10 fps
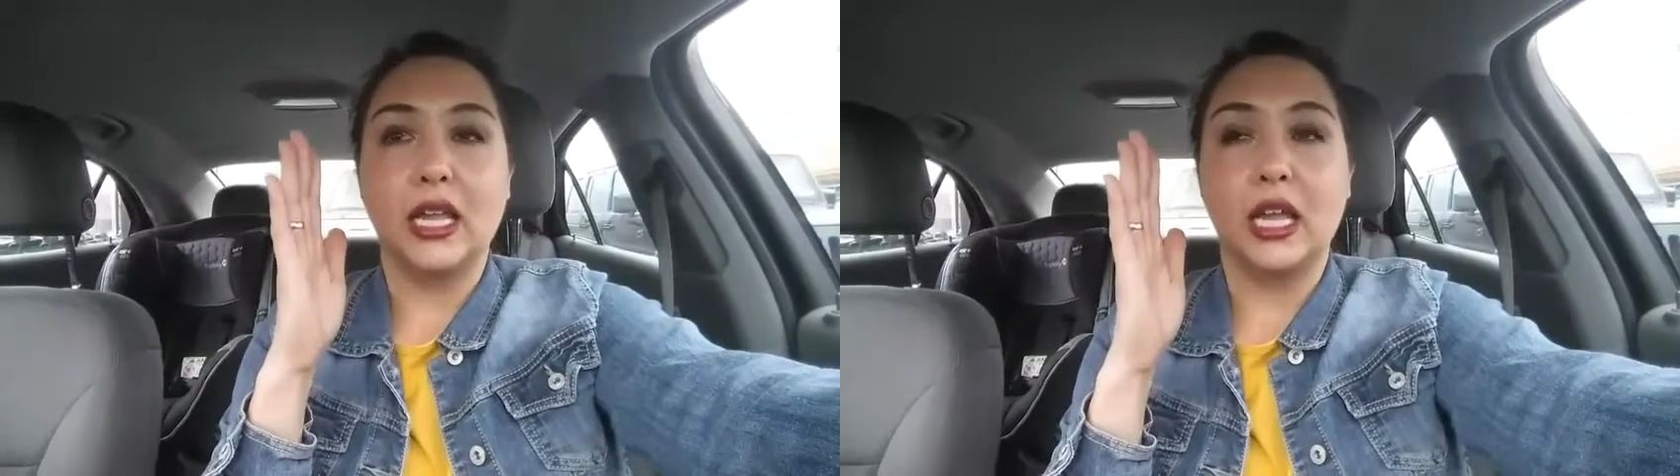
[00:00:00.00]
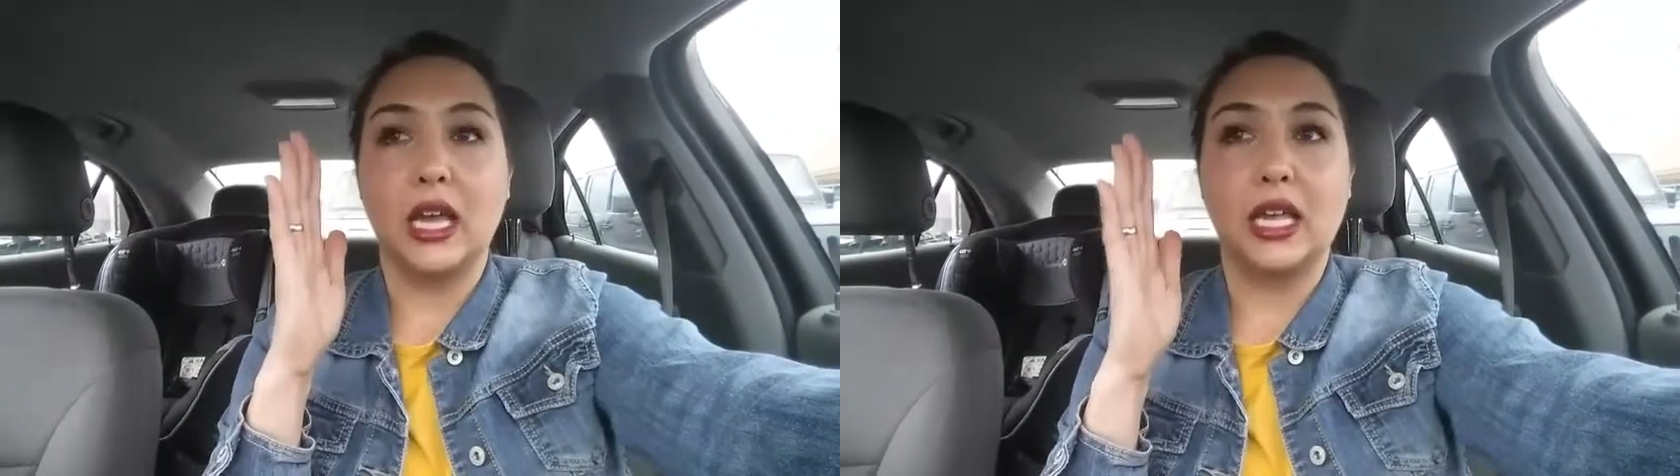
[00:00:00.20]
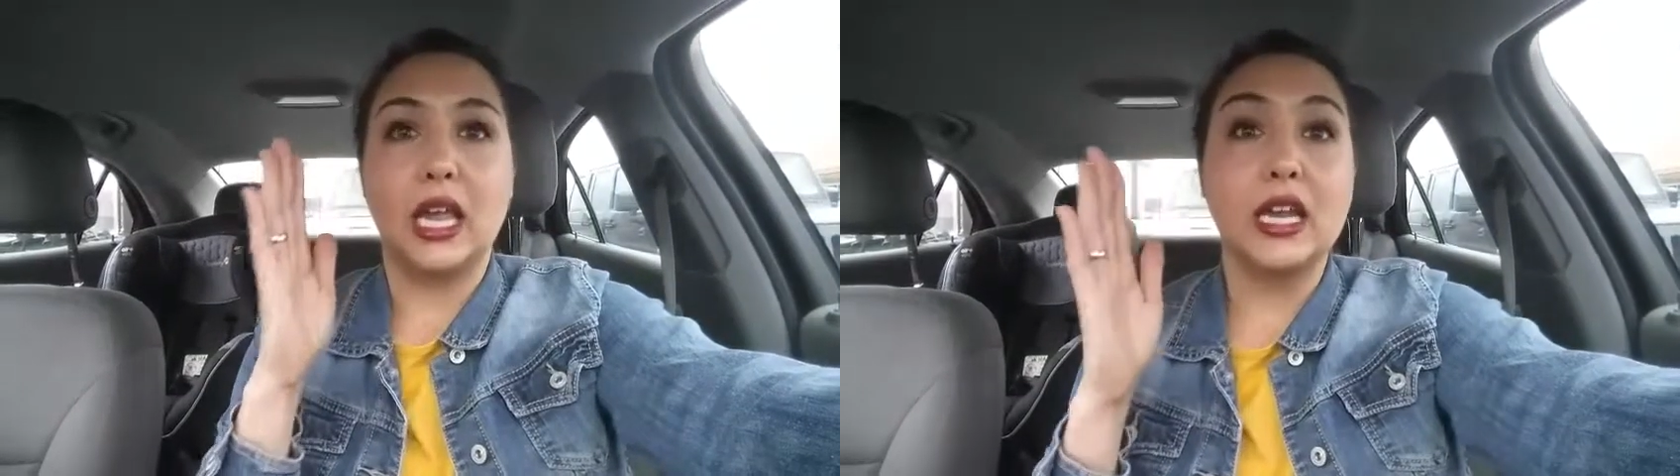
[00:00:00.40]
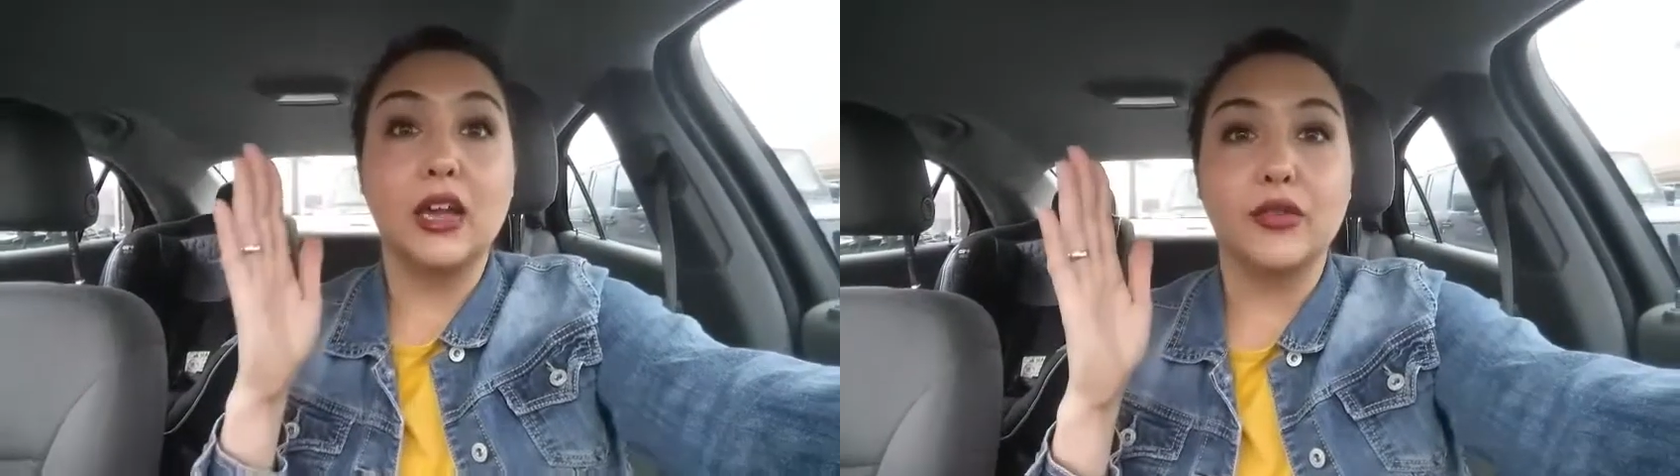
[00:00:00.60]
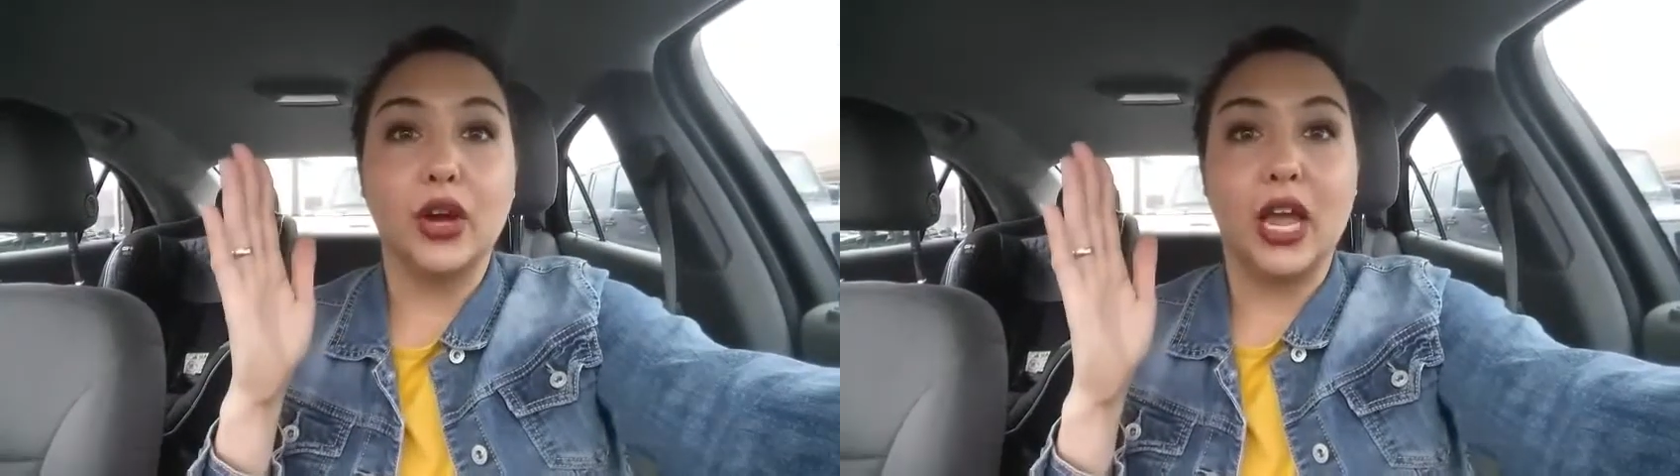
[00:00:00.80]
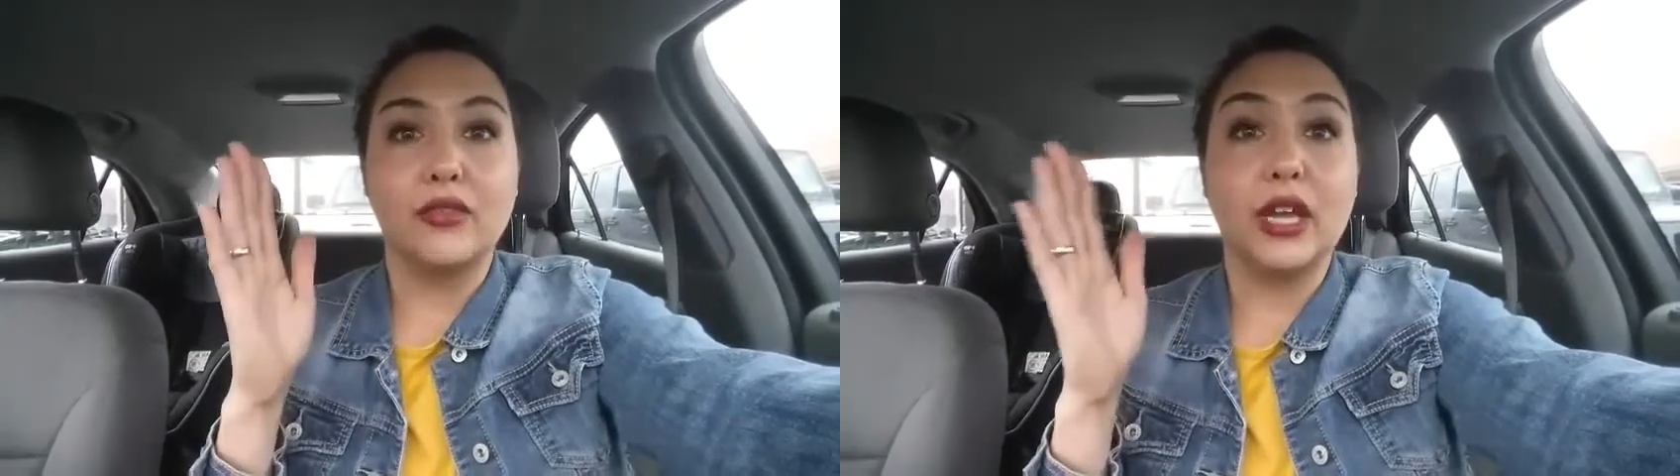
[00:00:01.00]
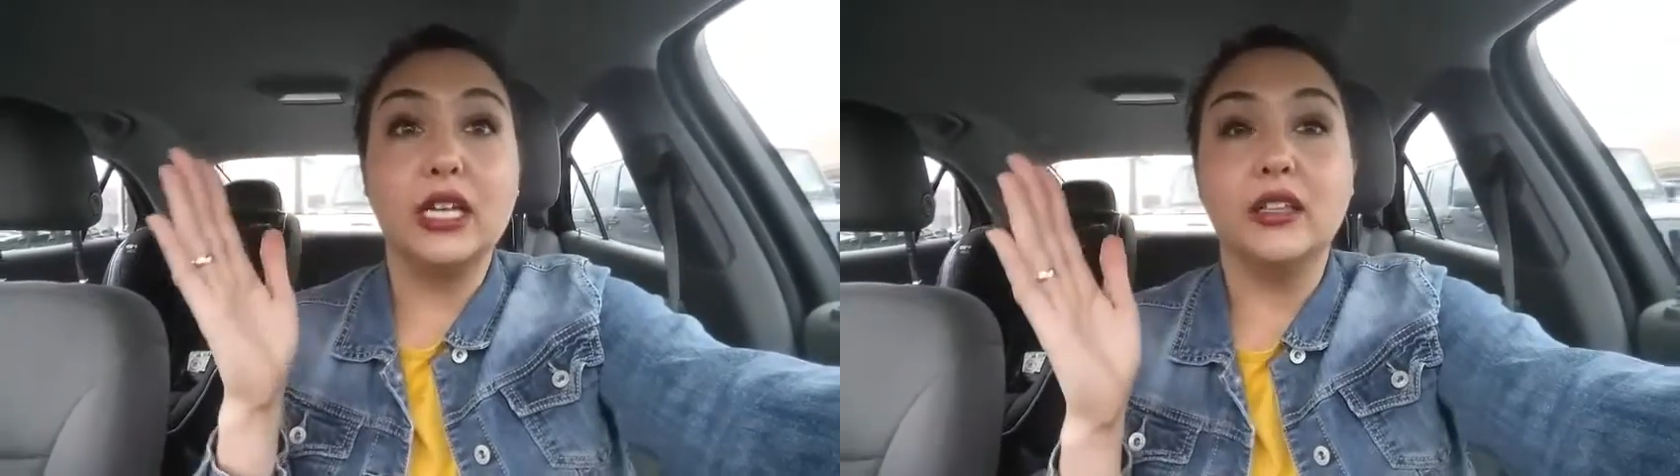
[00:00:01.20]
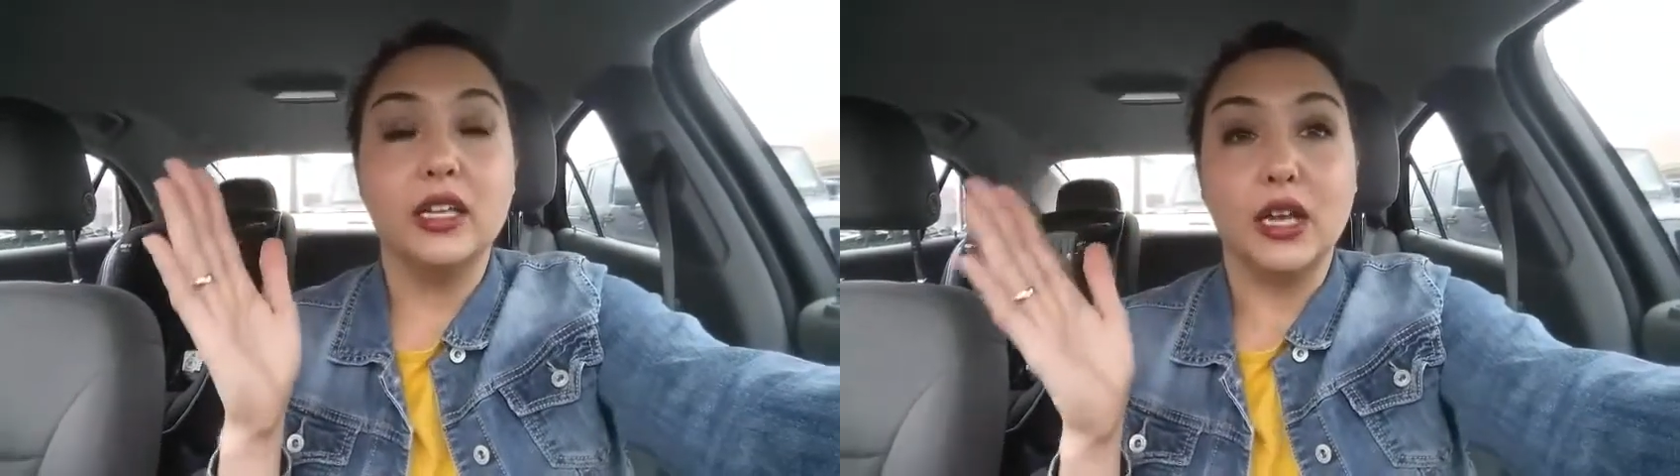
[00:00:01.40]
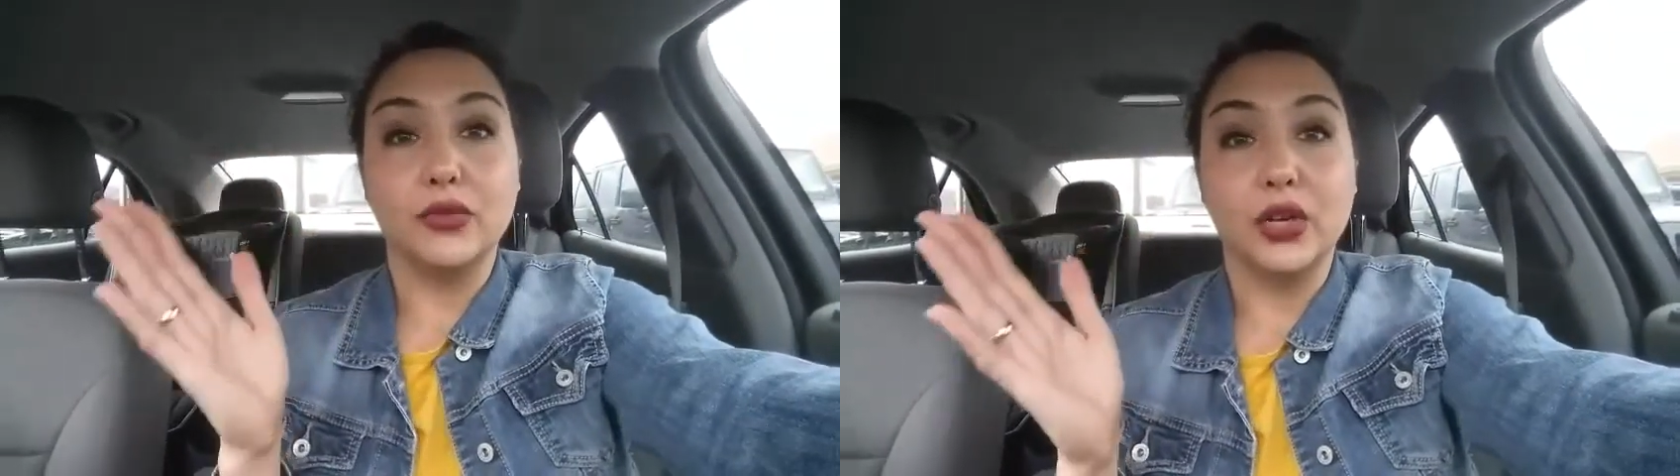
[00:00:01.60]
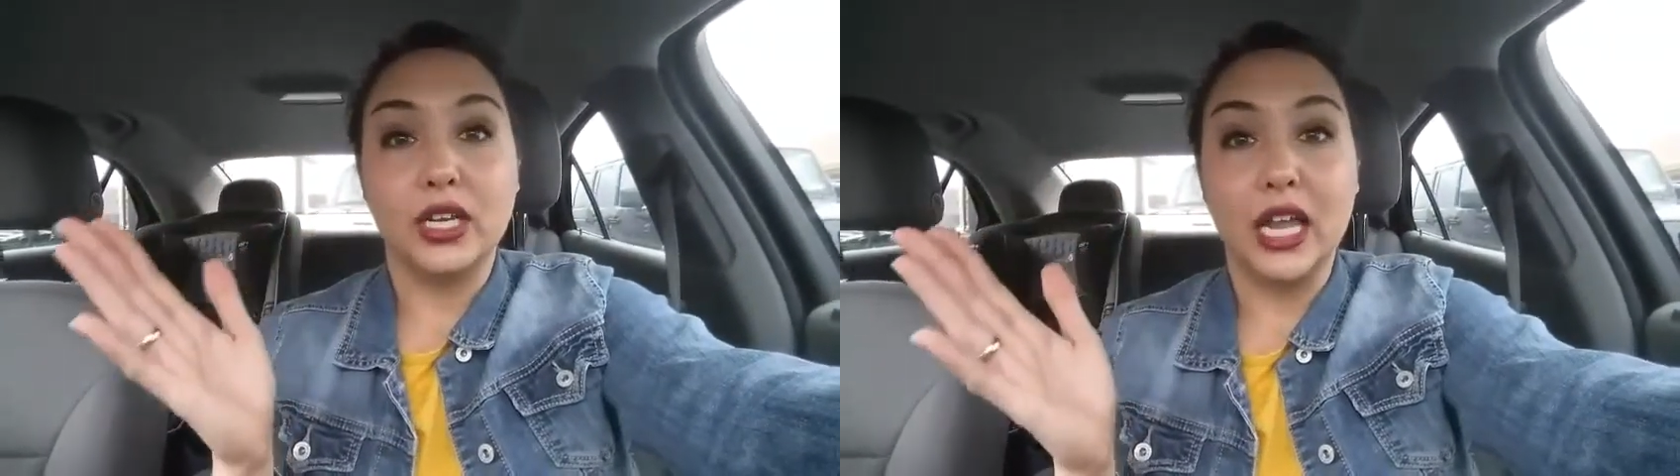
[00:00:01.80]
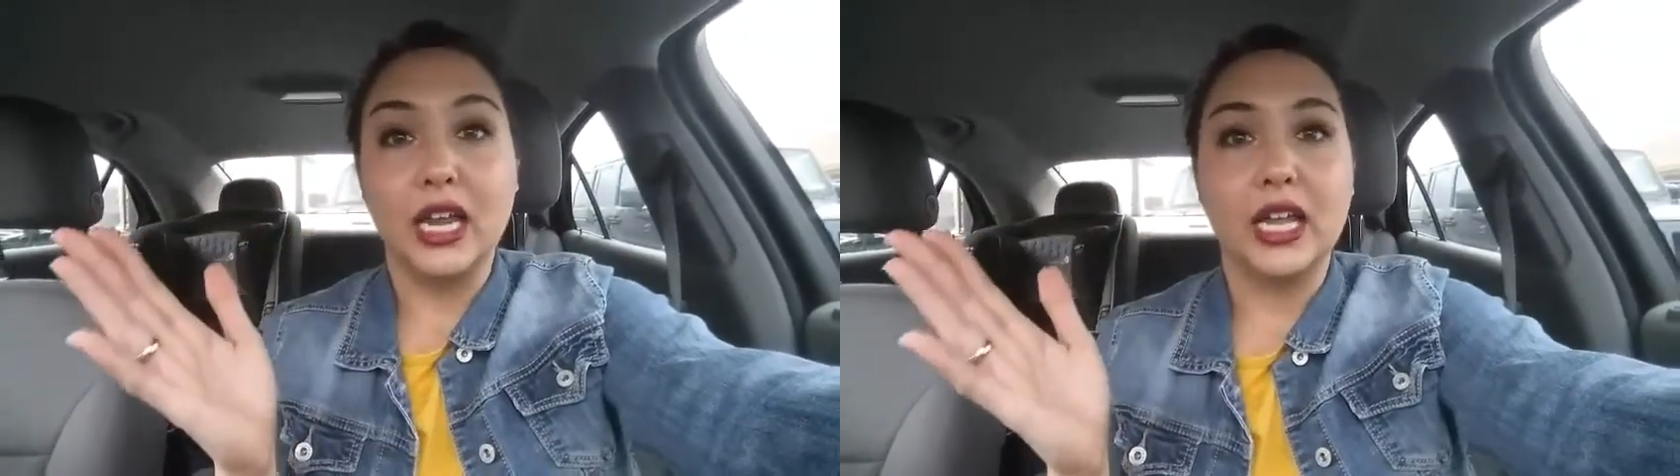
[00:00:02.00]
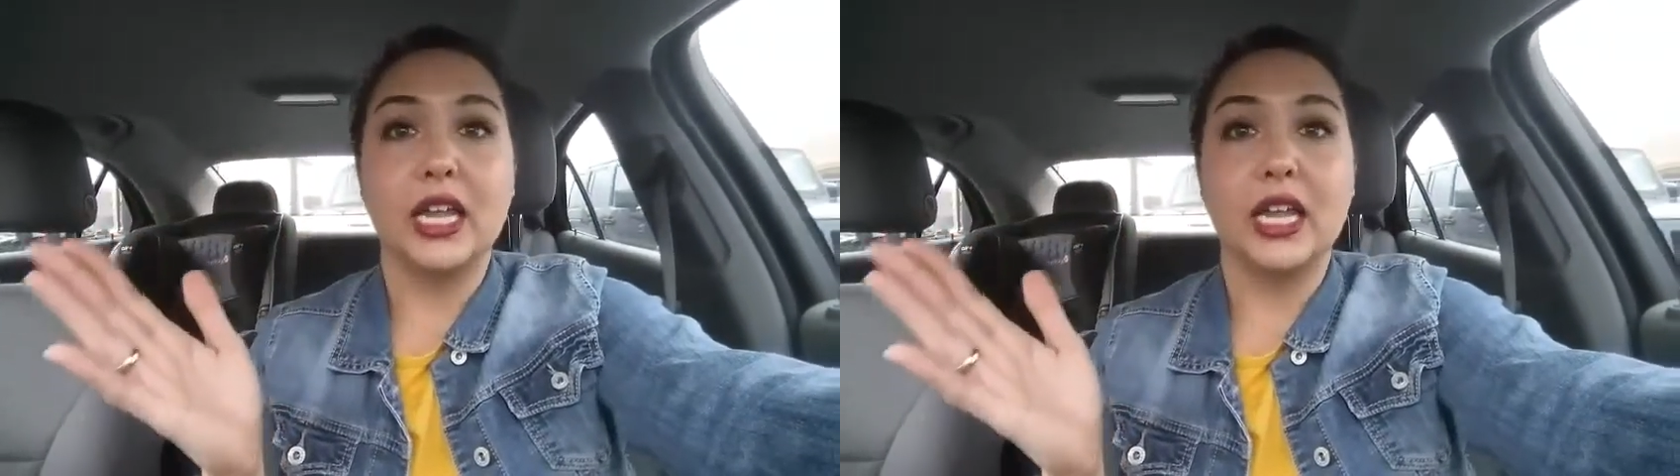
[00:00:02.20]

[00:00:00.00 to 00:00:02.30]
I can never have anything ever again.